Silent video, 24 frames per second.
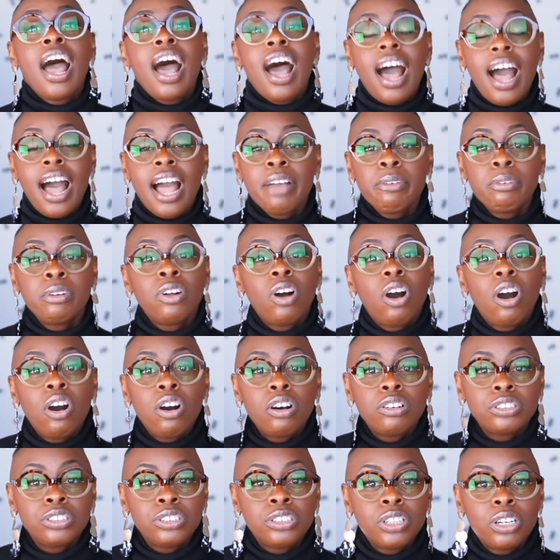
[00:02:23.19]
I will
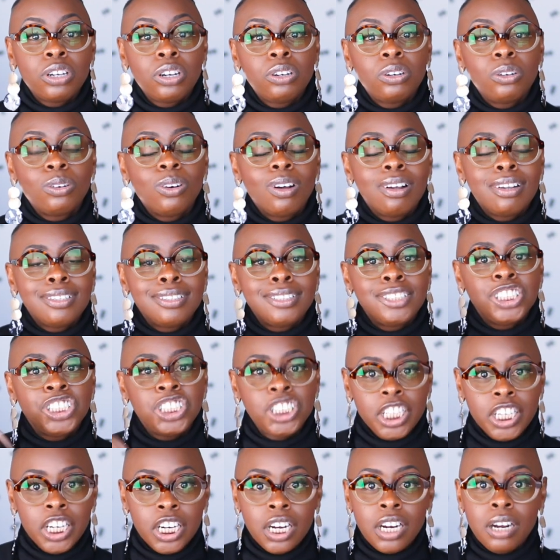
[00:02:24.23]
also
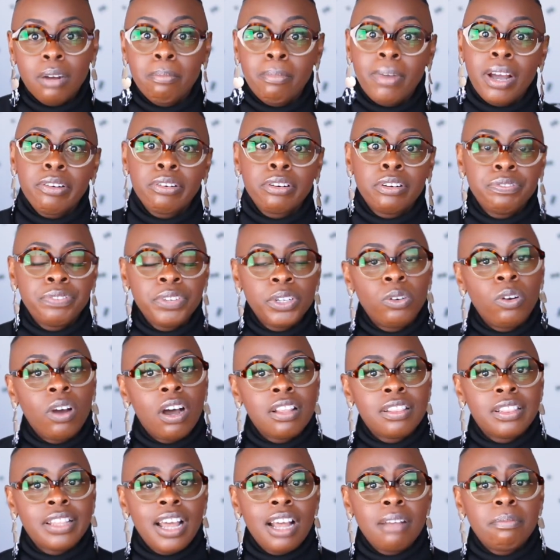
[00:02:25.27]
share my review
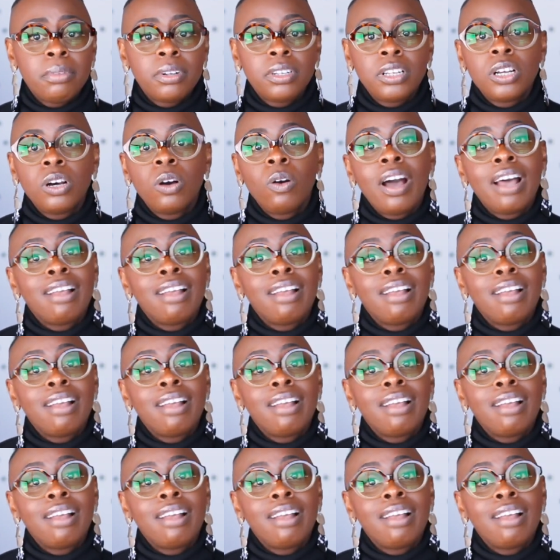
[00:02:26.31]
on that below.